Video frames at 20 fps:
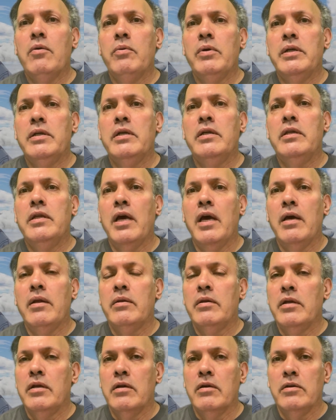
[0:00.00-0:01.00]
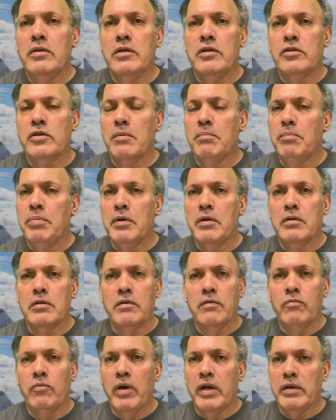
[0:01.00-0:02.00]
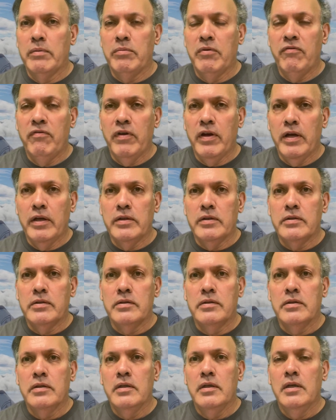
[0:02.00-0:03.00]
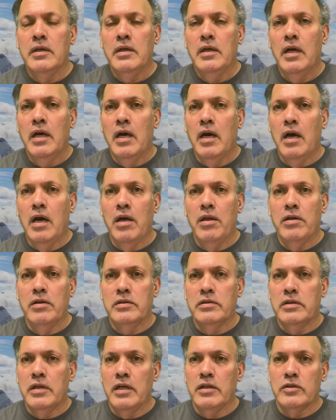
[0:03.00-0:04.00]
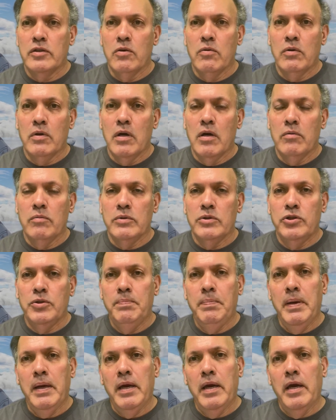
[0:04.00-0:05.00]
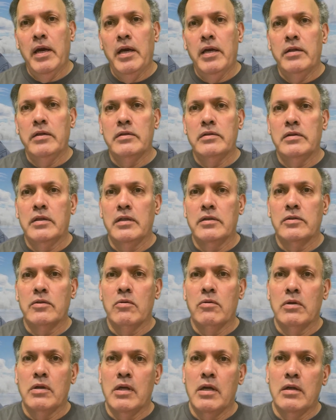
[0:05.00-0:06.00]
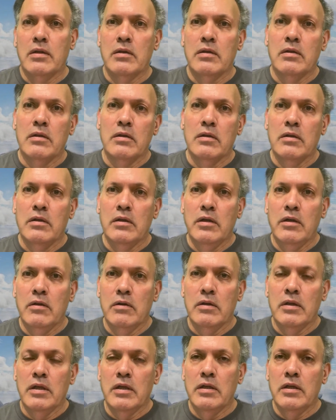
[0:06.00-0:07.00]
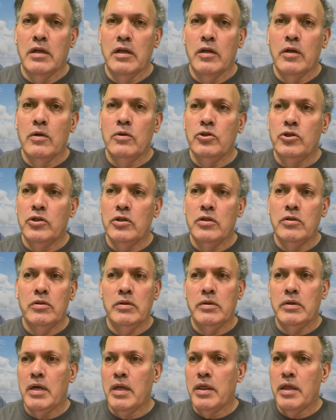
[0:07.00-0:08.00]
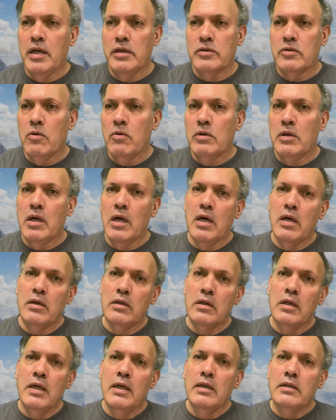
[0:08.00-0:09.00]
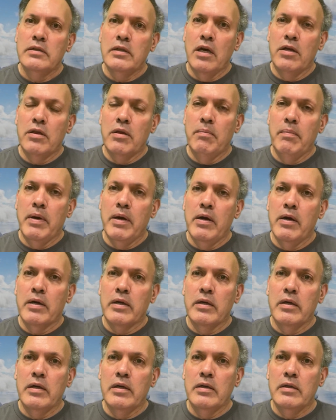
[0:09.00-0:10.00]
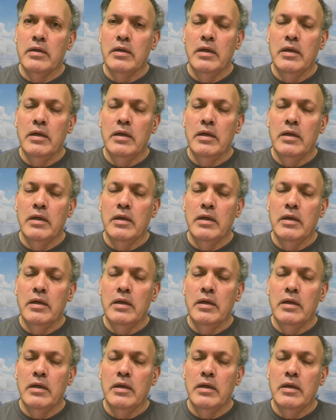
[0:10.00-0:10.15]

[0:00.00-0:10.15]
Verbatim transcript: we did that. You know, there's a booklet of random events. There's things going on with Japan. There's things going out in the, you know, in the Indian Ocean. You got things going down South America,